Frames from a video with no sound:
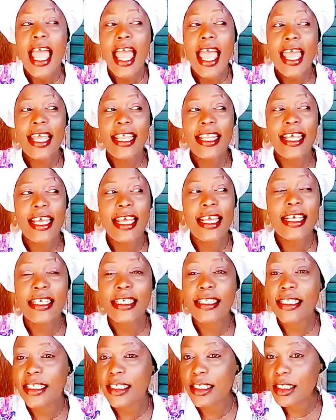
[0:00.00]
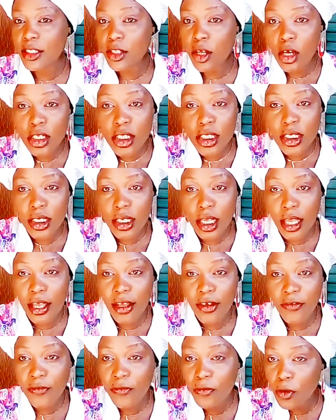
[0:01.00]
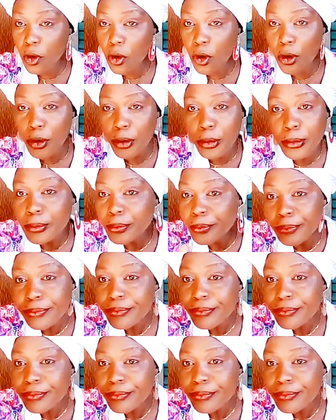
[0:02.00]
and it is not for,